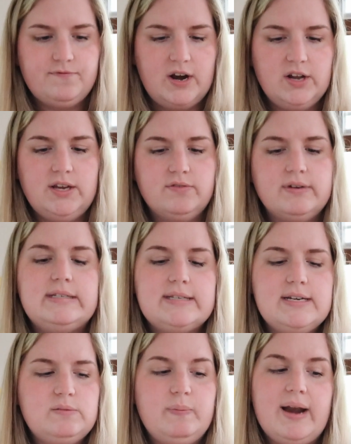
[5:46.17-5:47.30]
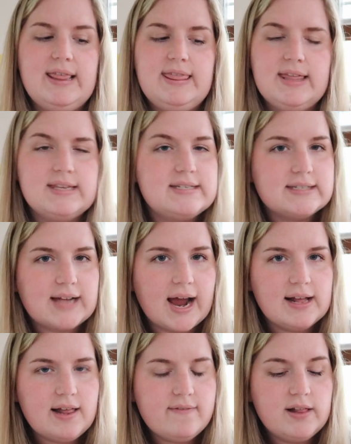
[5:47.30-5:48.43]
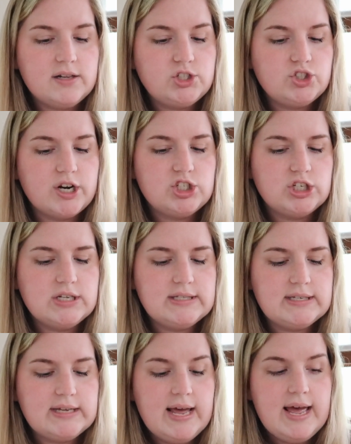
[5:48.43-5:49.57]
fairly recent, but I think the style of illustrations